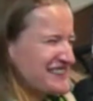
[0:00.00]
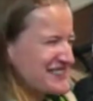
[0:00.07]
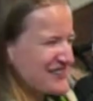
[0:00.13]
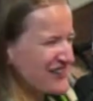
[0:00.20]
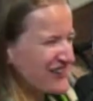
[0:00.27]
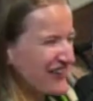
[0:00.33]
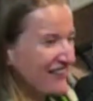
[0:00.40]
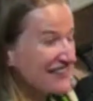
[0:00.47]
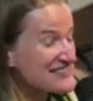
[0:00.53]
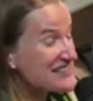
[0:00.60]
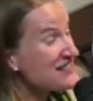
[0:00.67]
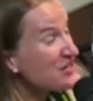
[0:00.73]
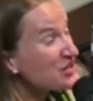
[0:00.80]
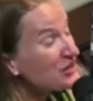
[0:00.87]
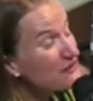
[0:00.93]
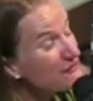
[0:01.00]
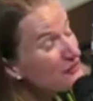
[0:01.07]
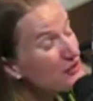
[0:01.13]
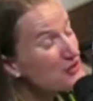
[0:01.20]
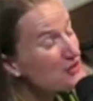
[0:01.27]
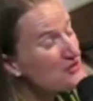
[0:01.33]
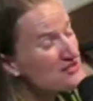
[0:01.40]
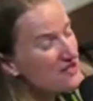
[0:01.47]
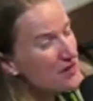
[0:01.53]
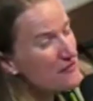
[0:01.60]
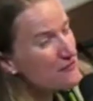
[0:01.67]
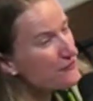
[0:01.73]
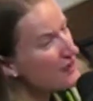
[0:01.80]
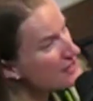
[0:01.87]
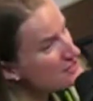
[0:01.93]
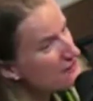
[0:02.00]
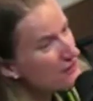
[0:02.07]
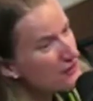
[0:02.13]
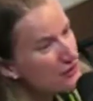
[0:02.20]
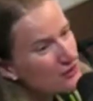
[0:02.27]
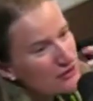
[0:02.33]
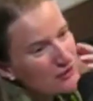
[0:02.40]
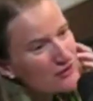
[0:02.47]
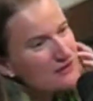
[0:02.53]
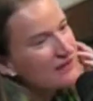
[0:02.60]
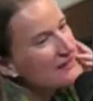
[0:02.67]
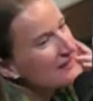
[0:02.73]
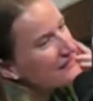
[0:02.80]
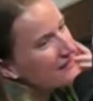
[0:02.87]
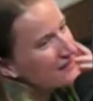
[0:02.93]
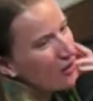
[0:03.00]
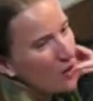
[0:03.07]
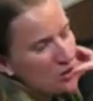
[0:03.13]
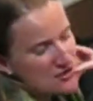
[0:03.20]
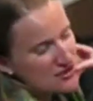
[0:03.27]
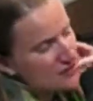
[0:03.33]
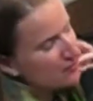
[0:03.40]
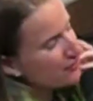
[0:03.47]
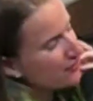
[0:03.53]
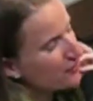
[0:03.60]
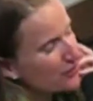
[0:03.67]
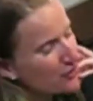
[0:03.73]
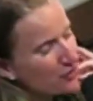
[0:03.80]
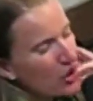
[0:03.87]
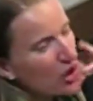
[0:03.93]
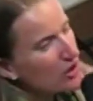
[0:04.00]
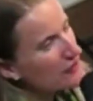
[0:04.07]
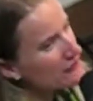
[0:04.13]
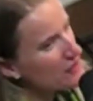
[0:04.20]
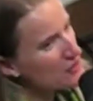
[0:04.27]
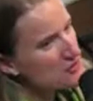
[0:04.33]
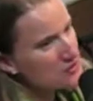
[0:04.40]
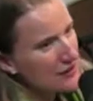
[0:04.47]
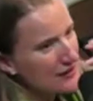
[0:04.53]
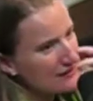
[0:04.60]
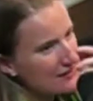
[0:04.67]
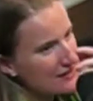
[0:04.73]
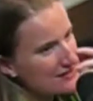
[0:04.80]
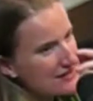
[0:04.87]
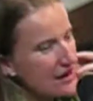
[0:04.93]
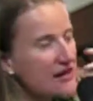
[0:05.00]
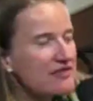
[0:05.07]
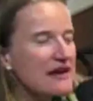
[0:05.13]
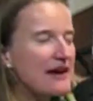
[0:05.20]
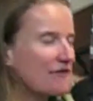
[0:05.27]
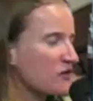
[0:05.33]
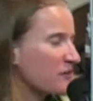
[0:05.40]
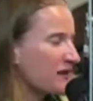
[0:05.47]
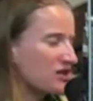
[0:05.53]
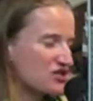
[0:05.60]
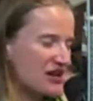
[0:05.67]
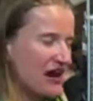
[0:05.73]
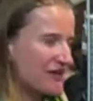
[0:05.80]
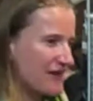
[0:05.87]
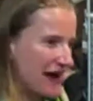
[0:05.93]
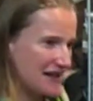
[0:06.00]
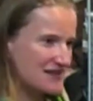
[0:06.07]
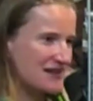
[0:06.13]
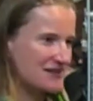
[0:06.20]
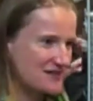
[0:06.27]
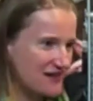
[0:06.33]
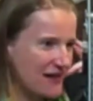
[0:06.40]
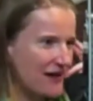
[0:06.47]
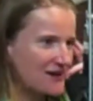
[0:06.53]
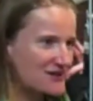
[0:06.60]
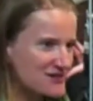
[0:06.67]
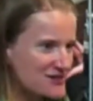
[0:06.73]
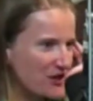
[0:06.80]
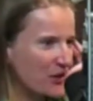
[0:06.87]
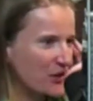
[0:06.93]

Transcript: So I like to eat good food. So fresh food, wholesome food, all of those great things. And I think everybody should have access to that. So